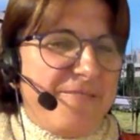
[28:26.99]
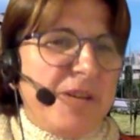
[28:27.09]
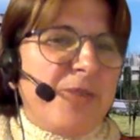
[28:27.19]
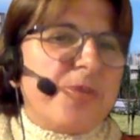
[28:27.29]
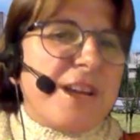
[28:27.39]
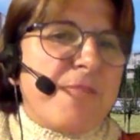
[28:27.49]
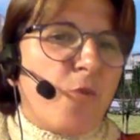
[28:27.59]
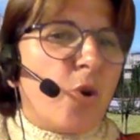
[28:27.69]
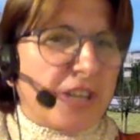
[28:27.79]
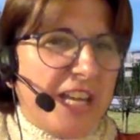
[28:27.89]
because I'm
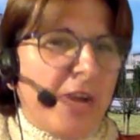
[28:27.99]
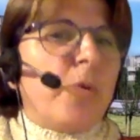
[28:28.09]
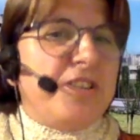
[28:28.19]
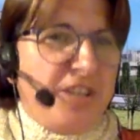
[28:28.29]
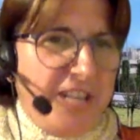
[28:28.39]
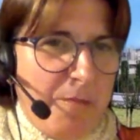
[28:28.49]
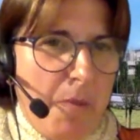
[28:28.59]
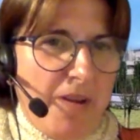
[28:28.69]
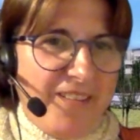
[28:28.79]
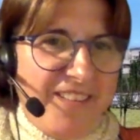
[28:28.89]
working with
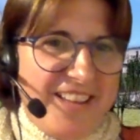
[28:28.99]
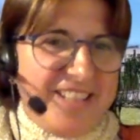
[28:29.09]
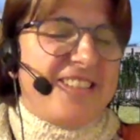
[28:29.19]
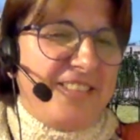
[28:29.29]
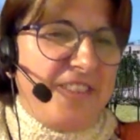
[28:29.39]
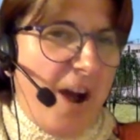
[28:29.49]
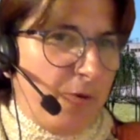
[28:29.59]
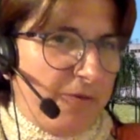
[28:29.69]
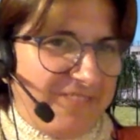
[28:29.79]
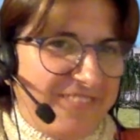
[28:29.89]
him still
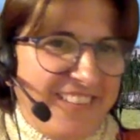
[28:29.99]
now.